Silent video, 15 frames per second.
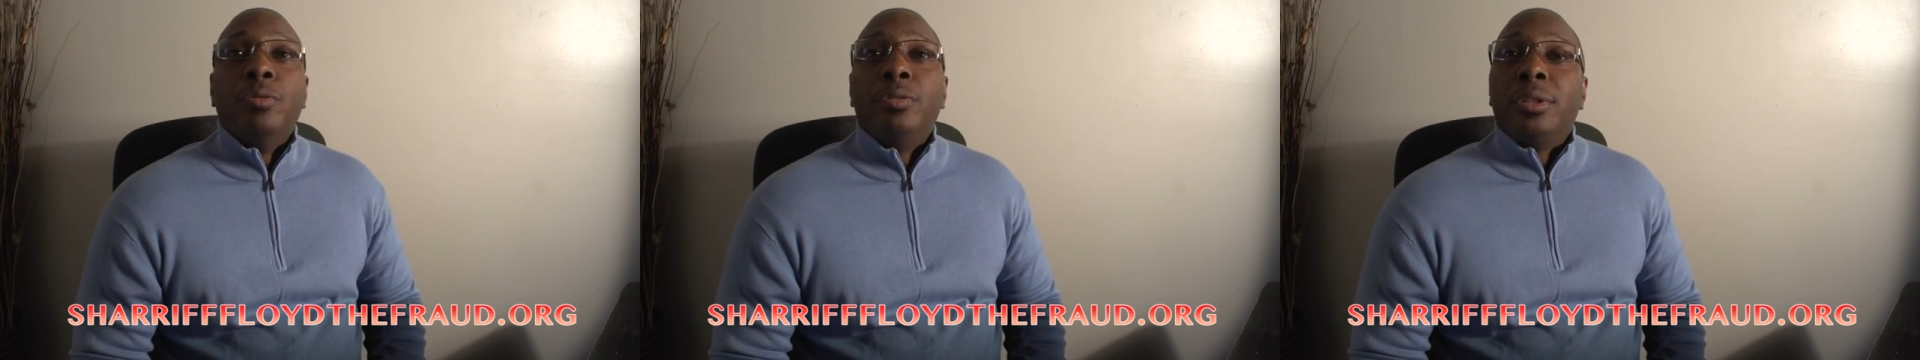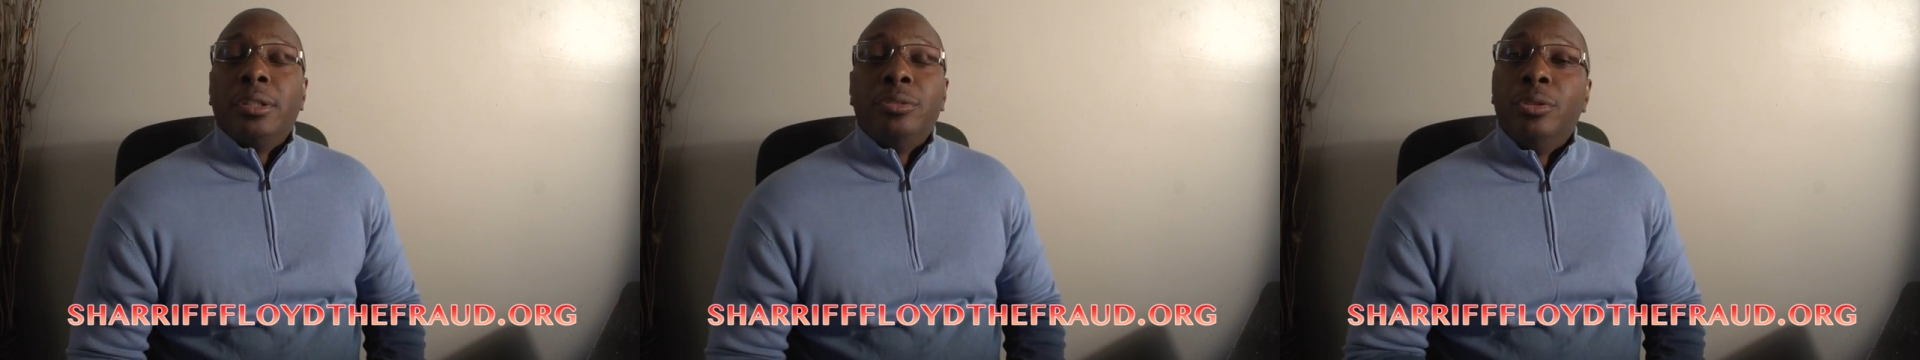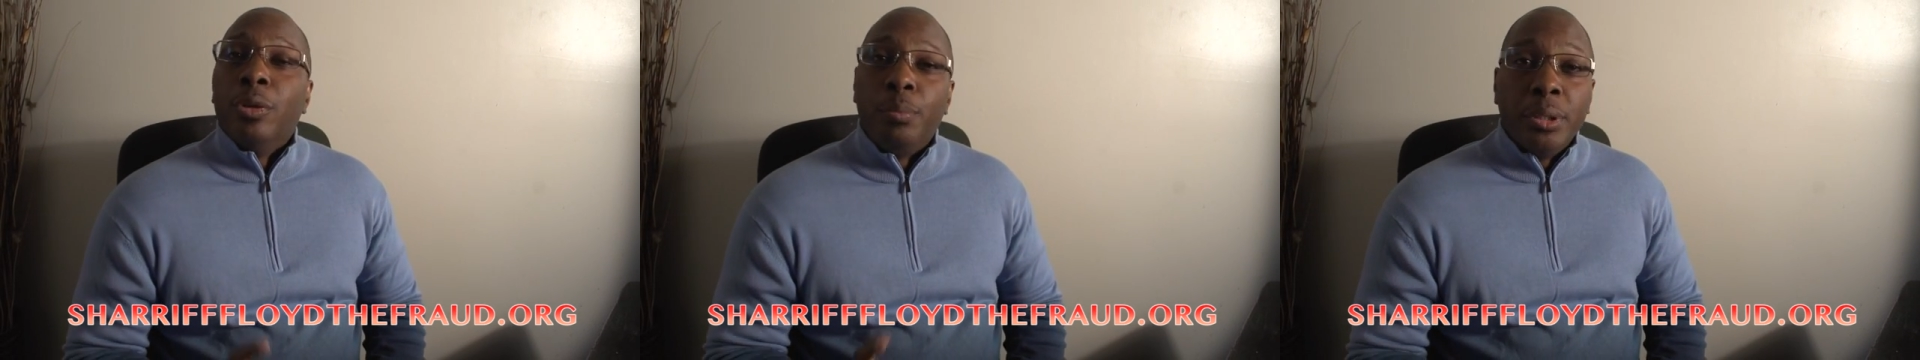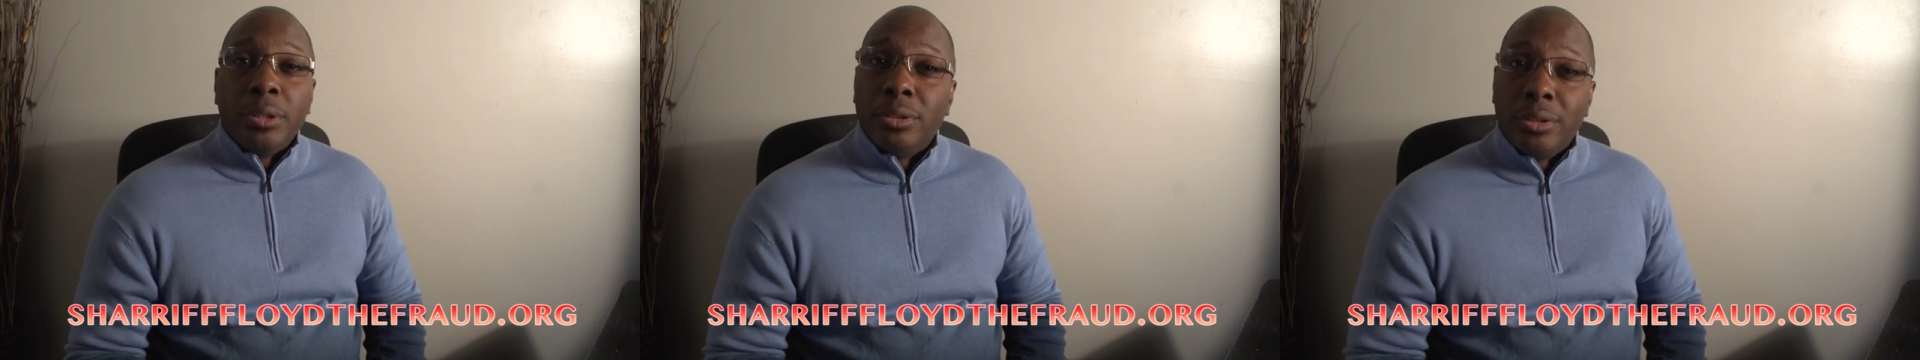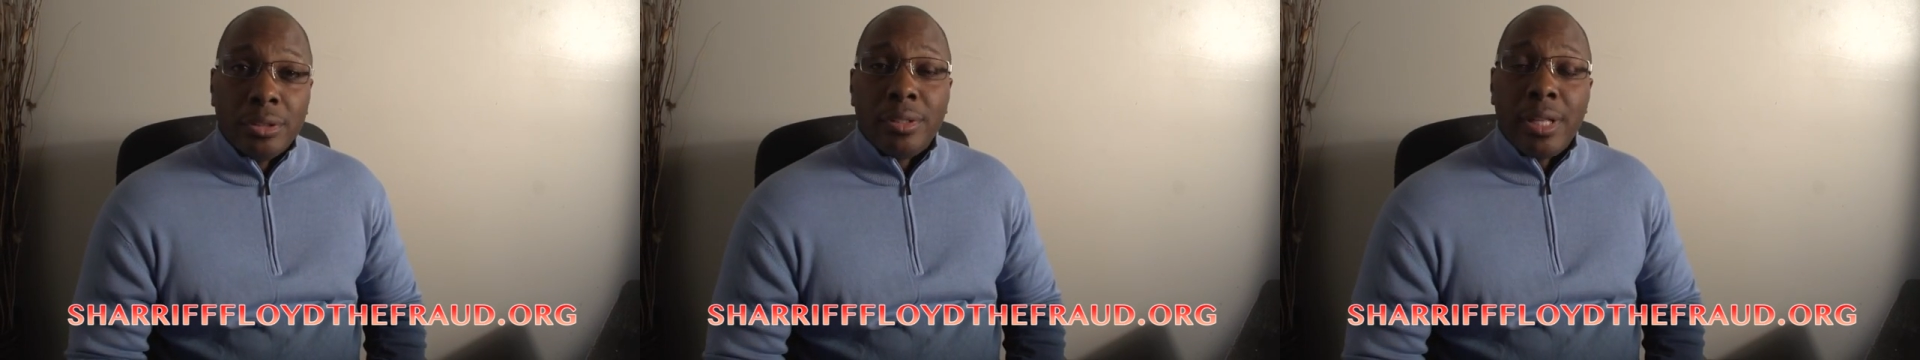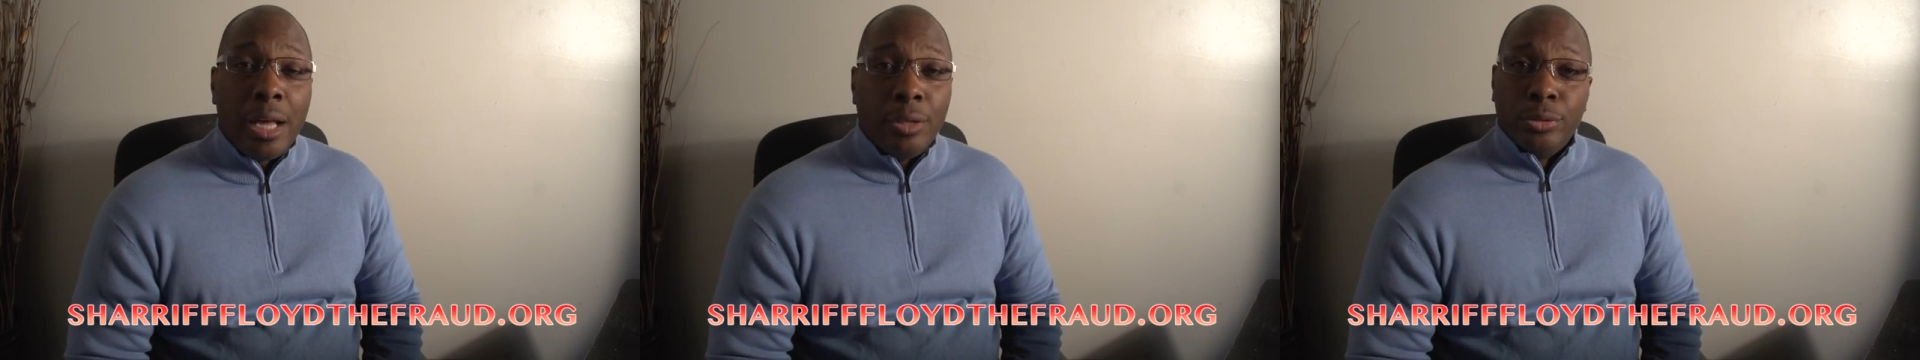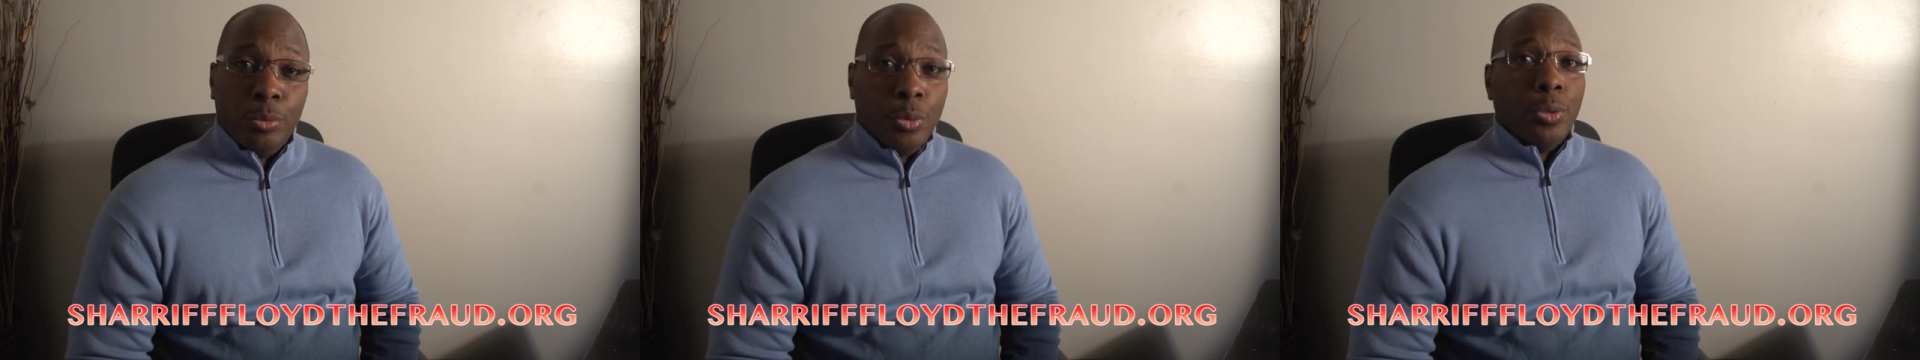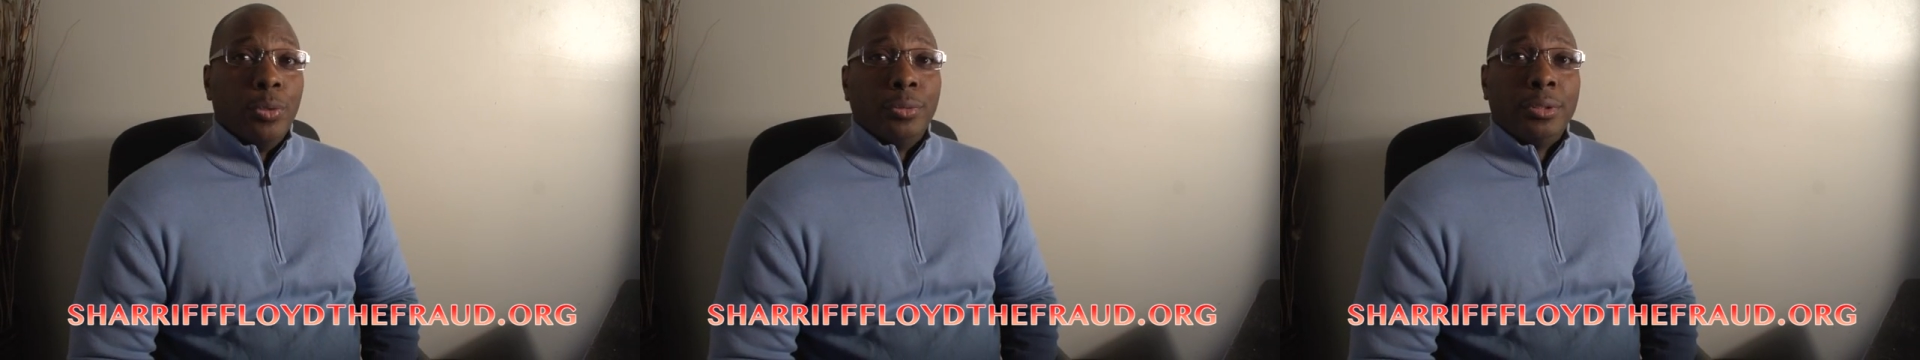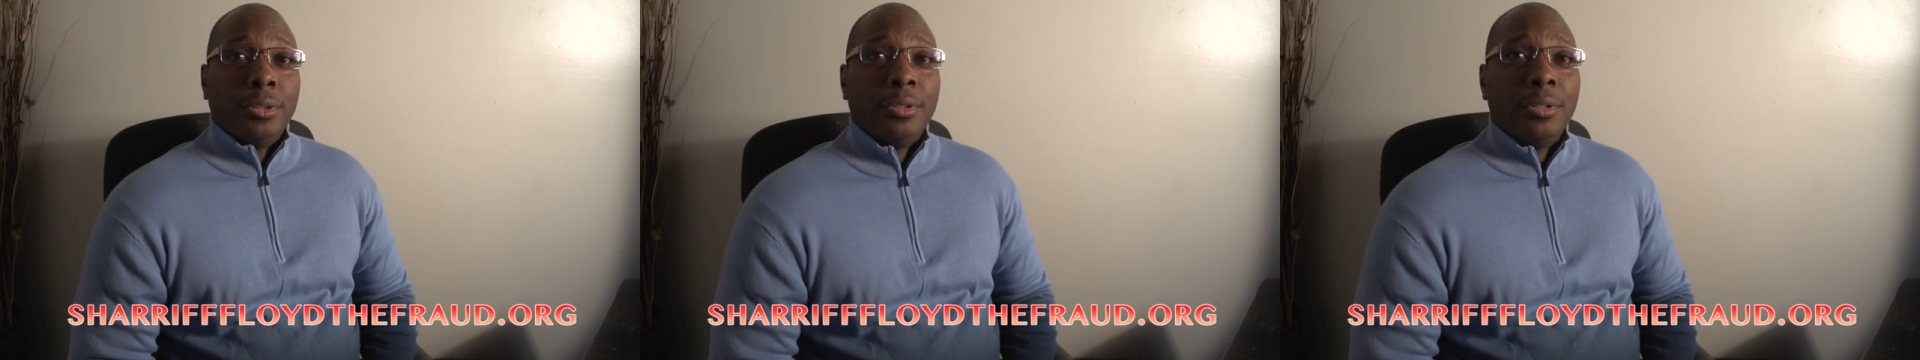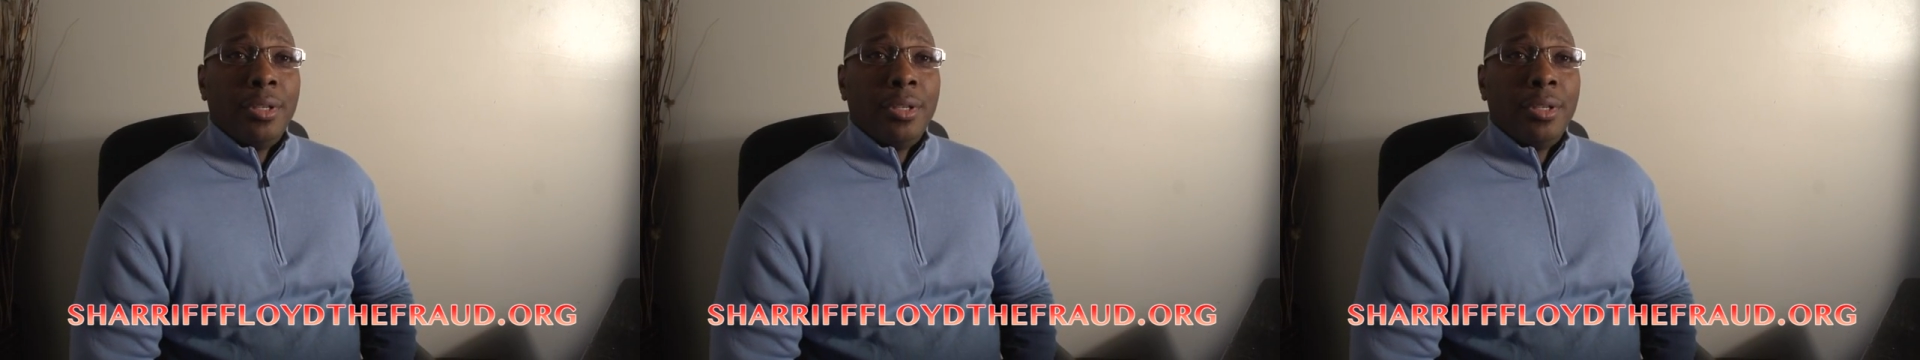because you know, pictures are a thousand words.